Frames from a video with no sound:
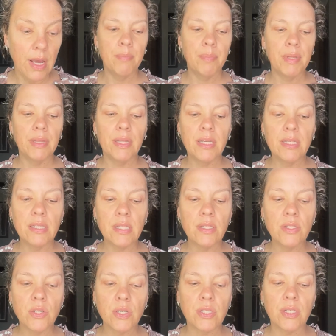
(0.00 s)
But this
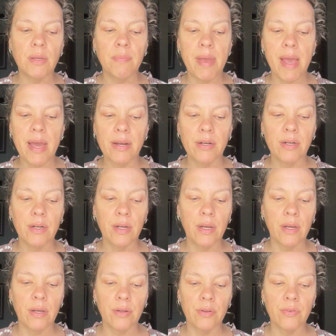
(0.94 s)
is just a matter
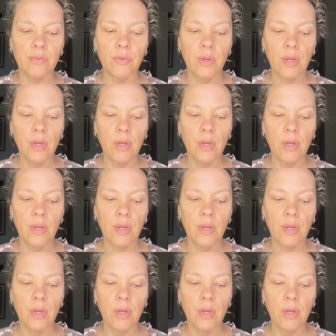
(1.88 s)
of